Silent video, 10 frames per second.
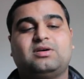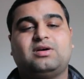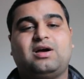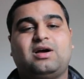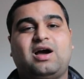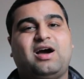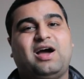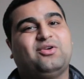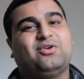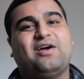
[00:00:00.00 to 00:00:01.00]
I
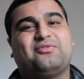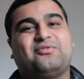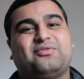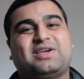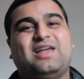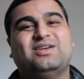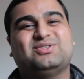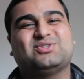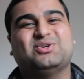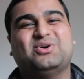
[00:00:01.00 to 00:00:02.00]
don't have Galleon,
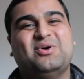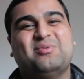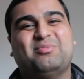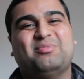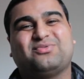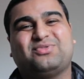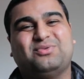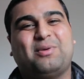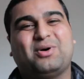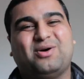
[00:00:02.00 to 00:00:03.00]
so most of the
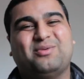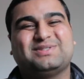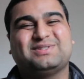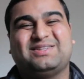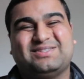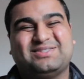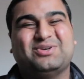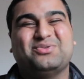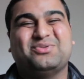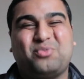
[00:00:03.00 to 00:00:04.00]
wombo combo settings
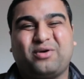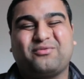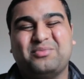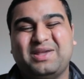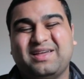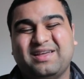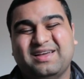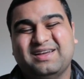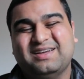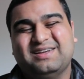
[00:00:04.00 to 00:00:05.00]
don't work for me,
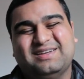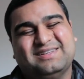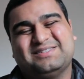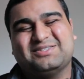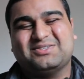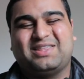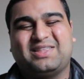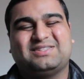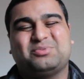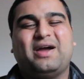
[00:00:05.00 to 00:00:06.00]
so
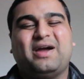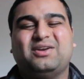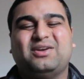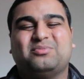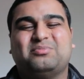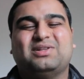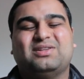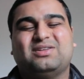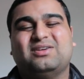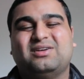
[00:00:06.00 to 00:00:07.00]
that's why I don't build
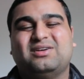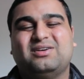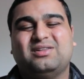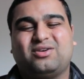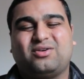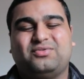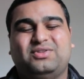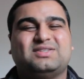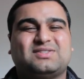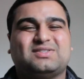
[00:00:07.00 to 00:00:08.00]
a lot of
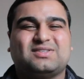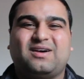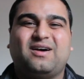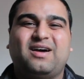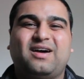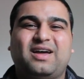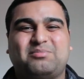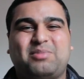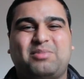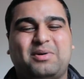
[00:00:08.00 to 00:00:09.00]
these attack
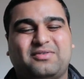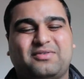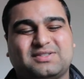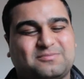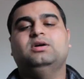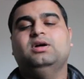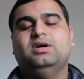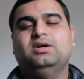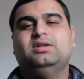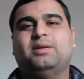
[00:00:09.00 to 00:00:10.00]
bar buffers.
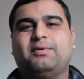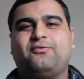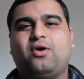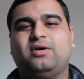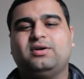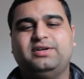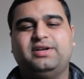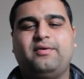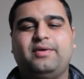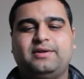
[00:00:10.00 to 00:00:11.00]
Number 4, Darien.